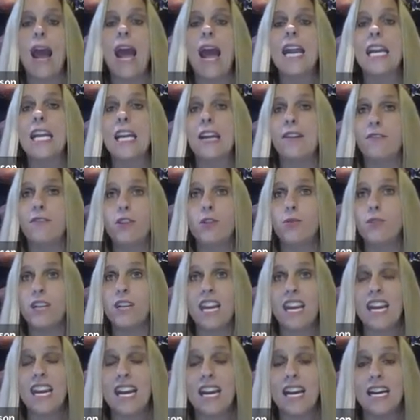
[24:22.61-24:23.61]
And if you
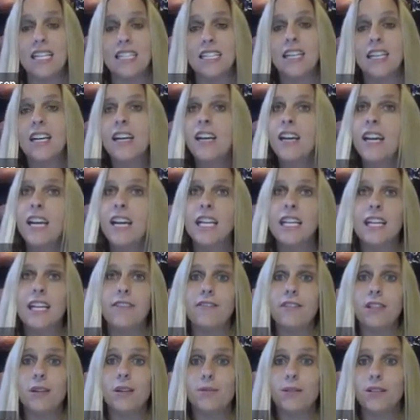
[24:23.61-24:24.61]
can't, it
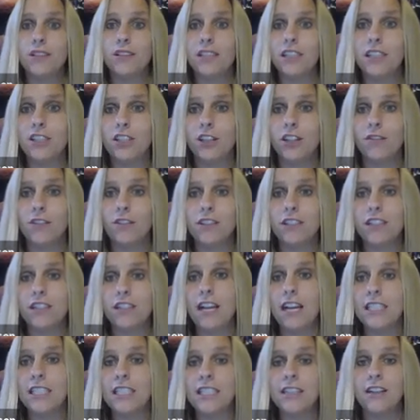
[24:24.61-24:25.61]
gives a procedure for
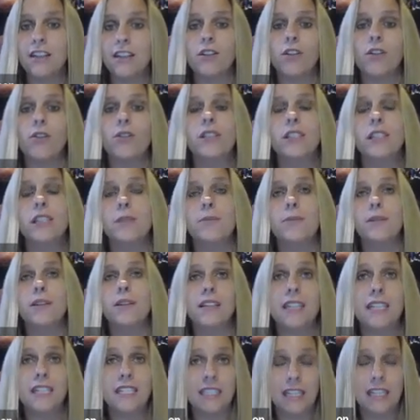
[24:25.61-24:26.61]
selecting the closest
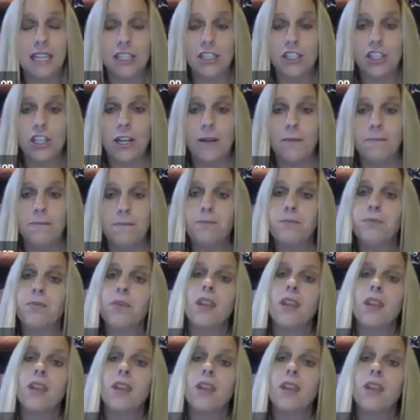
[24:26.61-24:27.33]
police station.